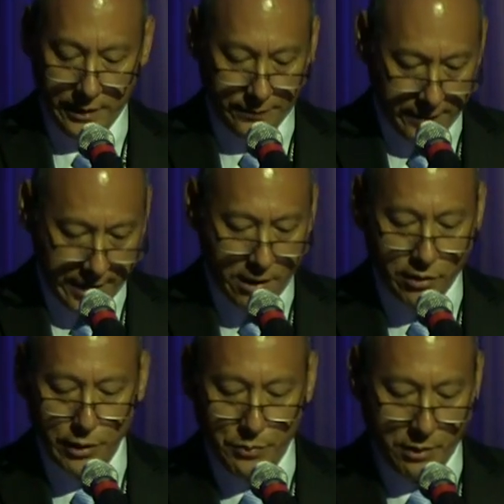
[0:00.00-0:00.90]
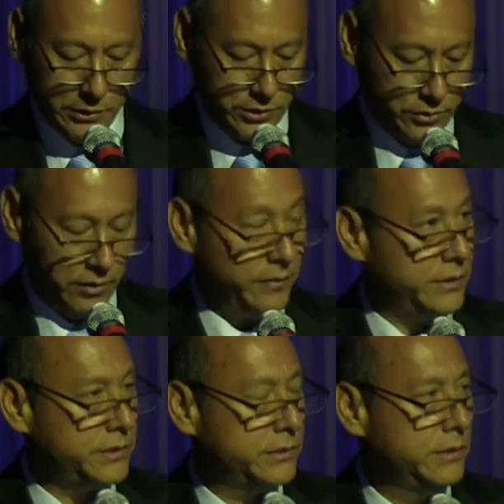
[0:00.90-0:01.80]
that they are the public
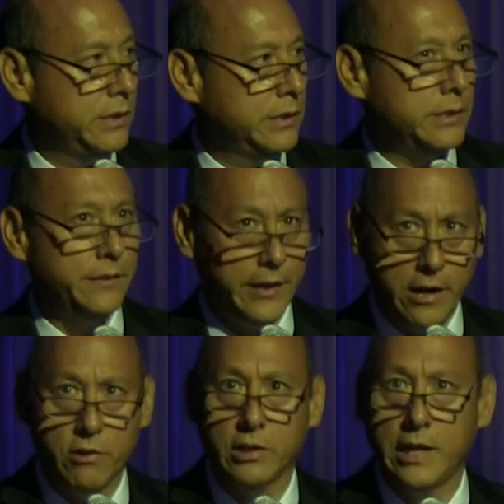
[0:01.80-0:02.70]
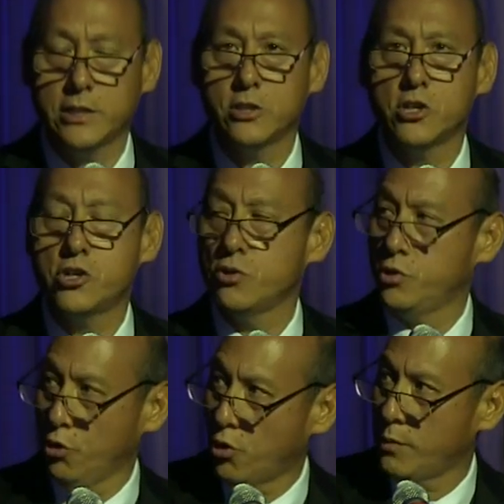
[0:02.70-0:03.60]
servants, that they are elected to do
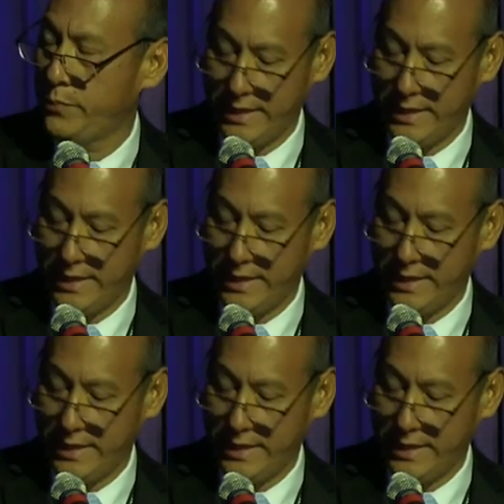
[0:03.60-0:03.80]
your